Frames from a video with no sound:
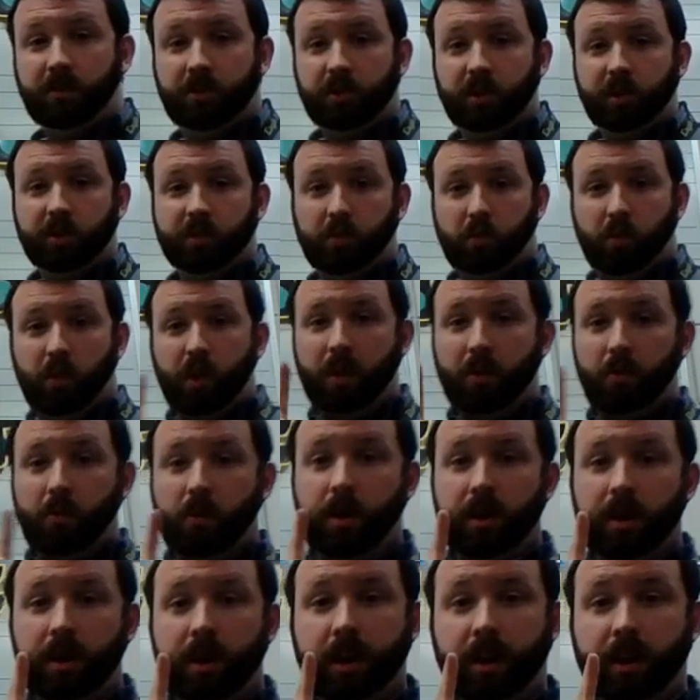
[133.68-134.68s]
just one
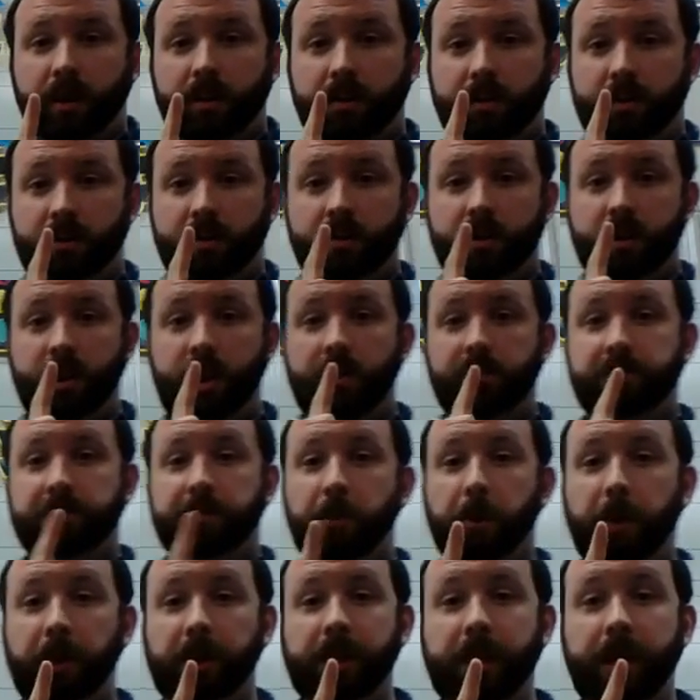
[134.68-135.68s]
word, a
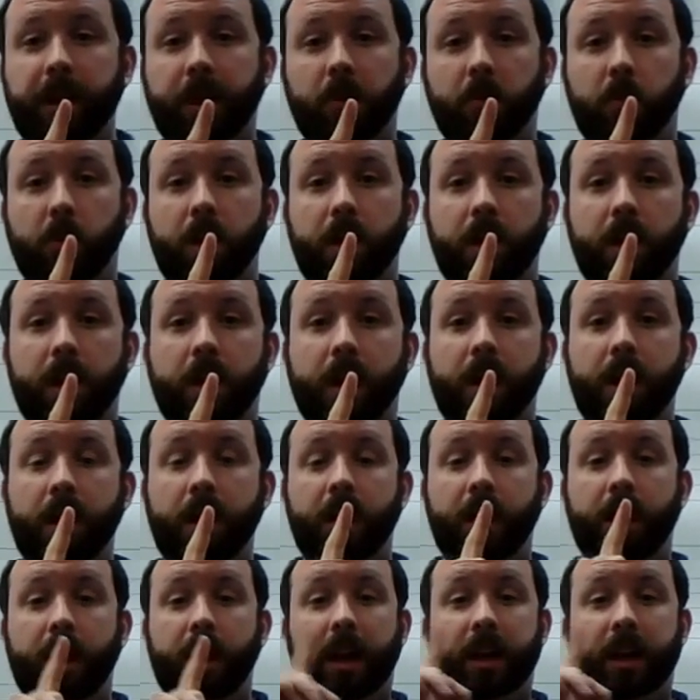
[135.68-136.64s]
4-letter word,